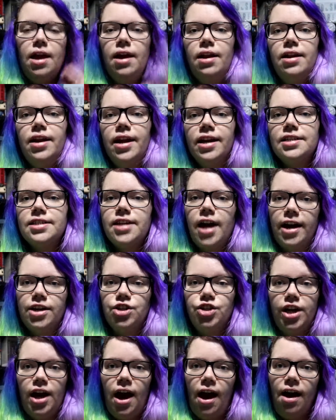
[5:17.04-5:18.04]
Next, I
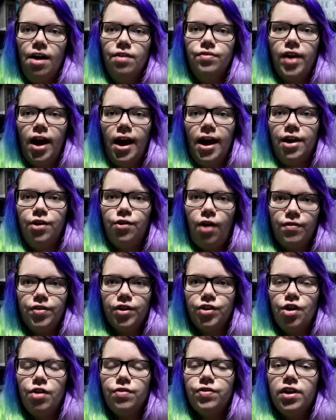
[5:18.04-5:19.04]
actually have a
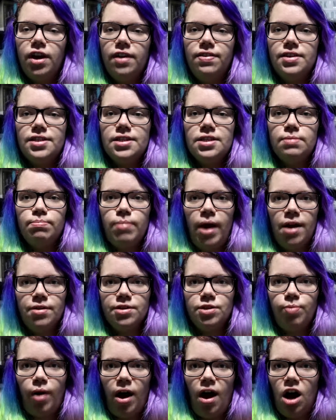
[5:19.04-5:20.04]
graphic novel, and this is
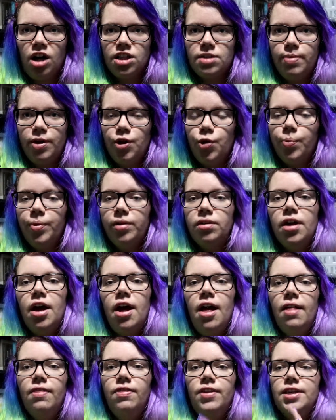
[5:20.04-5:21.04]
Mouse by Art Spiegelman.
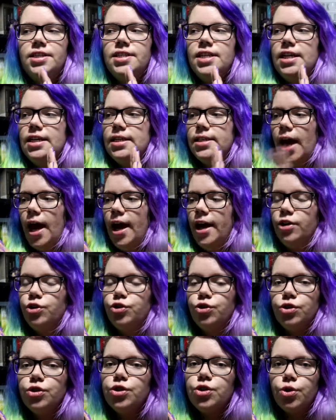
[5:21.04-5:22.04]
This is a
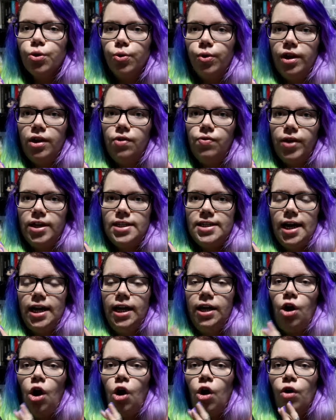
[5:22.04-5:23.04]
true story
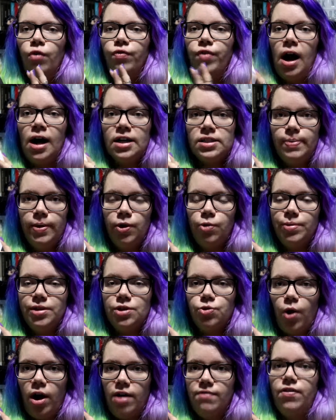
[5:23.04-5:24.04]
retelling of Art Spiegelman's
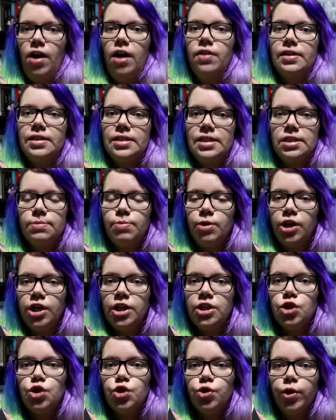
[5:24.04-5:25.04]
grandfather's
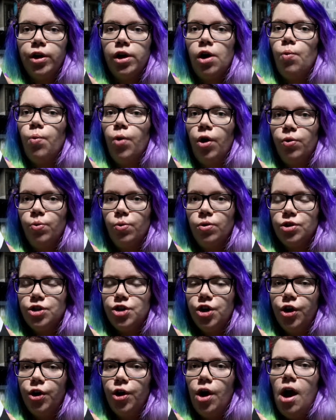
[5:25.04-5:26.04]
experience during World War
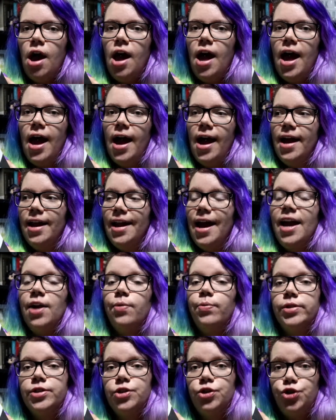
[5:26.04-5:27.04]
II, and he
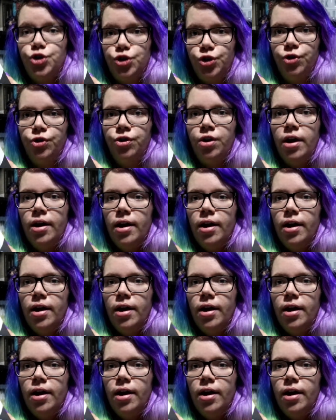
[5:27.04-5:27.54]
was a Jew.